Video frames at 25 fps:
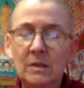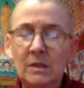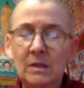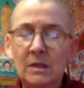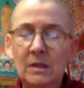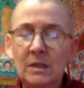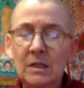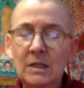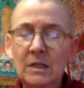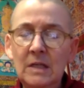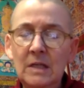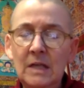
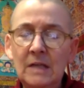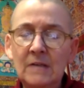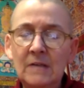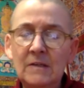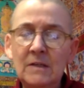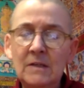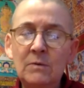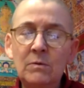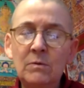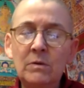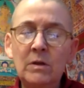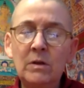
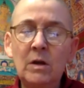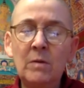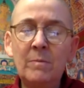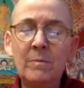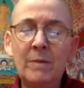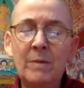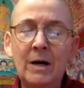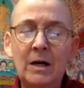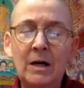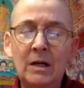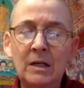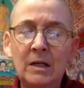connecting with our
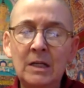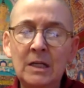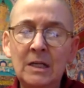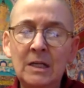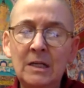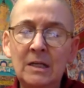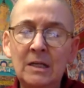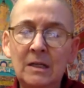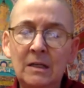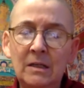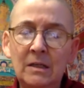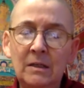
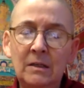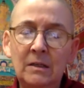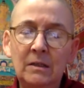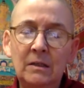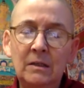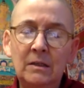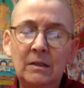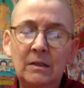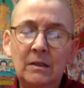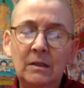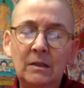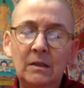body,
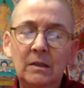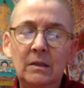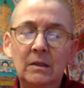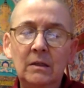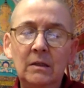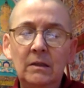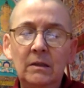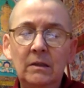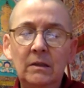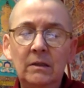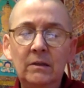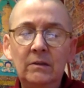
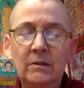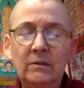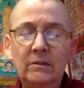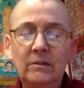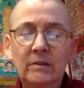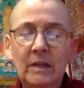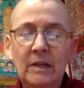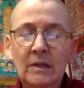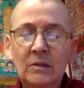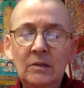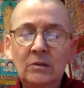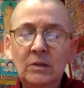
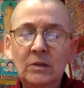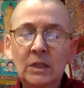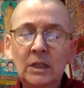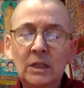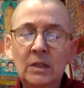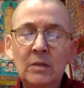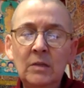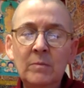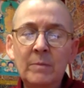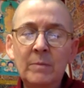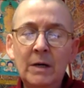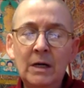settling
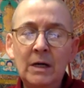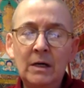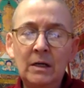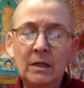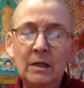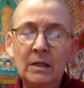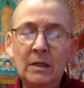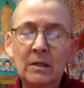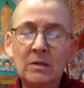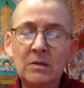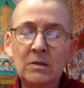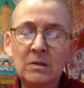the
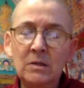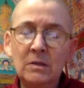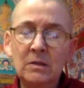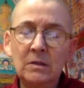mind,